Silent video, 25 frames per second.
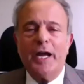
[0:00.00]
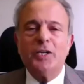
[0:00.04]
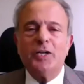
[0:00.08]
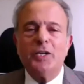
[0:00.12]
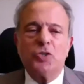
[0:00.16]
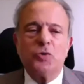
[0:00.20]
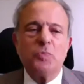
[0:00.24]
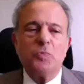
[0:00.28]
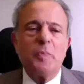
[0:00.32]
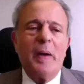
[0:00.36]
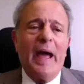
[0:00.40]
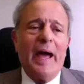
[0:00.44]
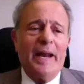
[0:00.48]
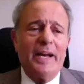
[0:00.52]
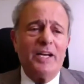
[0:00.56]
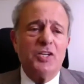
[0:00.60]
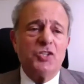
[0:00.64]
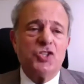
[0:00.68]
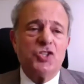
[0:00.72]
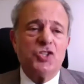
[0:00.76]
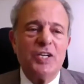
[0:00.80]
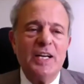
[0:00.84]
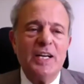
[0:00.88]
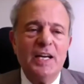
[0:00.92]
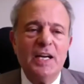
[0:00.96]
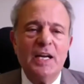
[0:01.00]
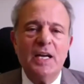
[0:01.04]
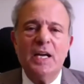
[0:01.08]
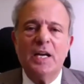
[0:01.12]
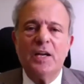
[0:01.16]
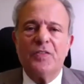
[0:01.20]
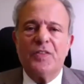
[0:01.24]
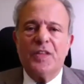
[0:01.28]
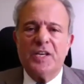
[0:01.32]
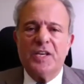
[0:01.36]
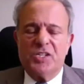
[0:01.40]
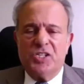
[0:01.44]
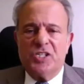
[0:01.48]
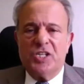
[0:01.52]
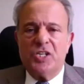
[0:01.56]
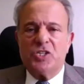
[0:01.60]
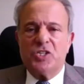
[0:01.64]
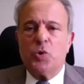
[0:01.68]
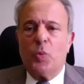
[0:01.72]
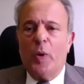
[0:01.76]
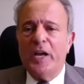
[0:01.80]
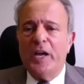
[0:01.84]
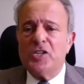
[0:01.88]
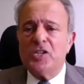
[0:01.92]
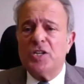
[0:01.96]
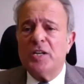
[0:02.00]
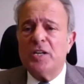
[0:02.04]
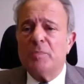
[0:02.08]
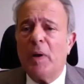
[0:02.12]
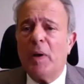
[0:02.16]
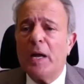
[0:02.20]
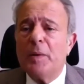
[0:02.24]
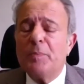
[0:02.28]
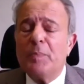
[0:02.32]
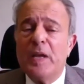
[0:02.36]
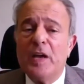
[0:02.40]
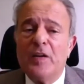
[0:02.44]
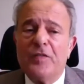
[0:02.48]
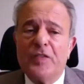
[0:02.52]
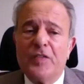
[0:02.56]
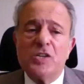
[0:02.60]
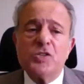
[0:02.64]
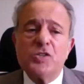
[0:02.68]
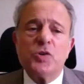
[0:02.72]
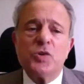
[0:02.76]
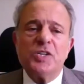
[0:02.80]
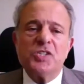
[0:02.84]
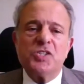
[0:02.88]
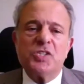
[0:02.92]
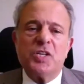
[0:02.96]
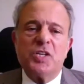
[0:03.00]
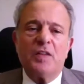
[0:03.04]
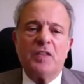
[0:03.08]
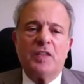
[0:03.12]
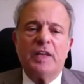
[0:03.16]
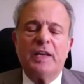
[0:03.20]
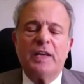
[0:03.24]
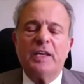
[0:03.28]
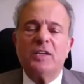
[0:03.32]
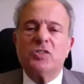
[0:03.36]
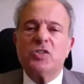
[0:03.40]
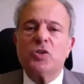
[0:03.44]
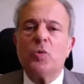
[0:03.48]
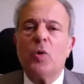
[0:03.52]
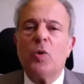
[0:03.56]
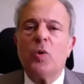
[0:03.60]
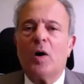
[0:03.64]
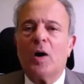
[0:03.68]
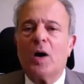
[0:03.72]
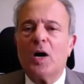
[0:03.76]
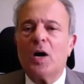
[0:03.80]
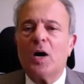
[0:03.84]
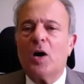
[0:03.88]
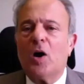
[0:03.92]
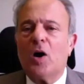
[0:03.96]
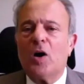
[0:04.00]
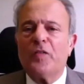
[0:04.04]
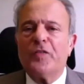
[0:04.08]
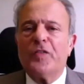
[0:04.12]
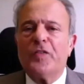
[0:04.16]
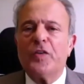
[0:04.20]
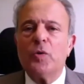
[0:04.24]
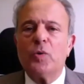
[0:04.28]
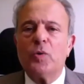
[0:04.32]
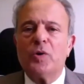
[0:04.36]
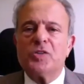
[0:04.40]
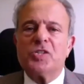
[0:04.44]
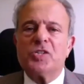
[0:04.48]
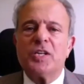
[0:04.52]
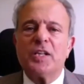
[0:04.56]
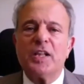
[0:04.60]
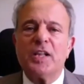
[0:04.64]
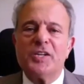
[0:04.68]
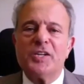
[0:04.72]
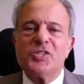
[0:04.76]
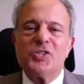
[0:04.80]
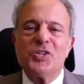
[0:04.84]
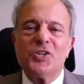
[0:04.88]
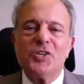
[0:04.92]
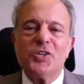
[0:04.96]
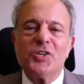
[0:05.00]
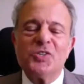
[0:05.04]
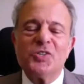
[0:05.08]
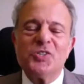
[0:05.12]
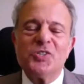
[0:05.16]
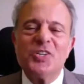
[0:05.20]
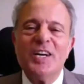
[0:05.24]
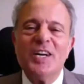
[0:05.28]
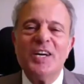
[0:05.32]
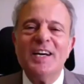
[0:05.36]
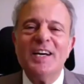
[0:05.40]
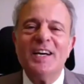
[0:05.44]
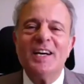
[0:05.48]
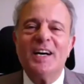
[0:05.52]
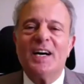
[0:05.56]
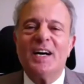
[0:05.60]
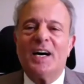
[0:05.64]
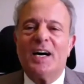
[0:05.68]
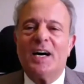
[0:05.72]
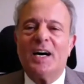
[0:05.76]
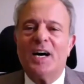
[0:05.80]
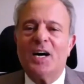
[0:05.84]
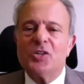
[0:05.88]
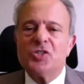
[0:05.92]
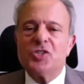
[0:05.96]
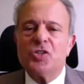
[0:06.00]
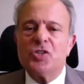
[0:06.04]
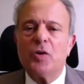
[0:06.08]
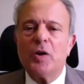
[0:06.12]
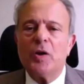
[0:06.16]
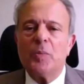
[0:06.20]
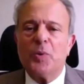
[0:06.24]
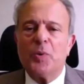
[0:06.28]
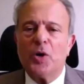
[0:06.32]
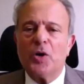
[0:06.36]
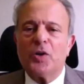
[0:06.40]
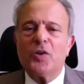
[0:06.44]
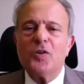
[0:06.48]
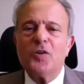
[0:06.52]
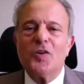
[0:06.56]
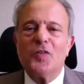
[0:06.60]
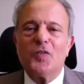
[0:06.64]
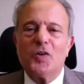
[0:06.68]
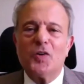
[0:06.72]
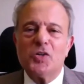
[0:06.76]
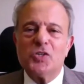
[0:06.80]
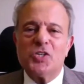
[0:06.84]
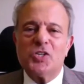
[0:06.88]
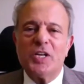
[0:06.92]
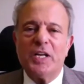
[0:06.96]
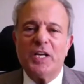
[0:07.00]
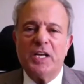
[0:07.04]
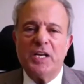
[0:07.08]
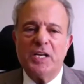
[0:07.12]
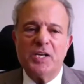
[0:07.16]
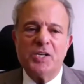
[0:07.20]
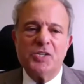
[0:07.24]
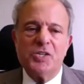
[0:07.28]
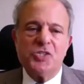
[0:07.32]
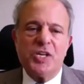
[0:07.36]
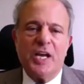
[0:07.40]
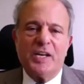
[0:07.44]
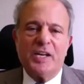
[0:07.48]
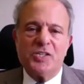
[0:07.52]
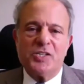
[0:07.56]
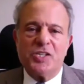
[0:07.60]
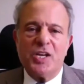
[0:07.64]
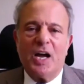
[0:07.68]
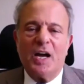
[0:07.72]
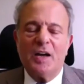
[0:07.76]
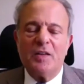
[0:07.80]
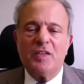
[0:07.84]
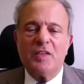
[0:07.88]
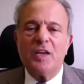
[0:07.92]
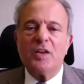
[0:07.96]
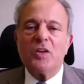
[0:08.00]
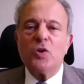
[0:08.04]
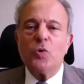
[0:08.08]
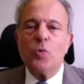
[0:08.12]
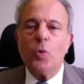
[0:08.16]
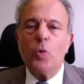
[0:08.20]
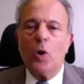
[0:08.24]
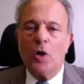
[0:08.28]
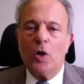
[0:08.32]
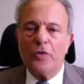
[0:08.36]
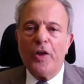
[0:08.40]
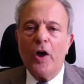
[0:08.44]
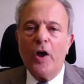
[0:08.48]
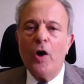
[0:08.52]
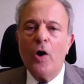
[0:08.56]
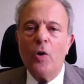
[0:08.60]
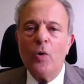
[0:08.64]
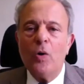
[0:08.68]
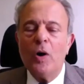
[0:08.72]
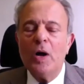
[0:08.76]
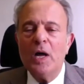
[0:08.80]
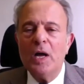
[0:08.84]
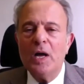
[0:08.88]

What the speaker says: to manage this situation. Might be of interest, I think, to our viewers and listeners. Stony Brook University is, as I think you all know,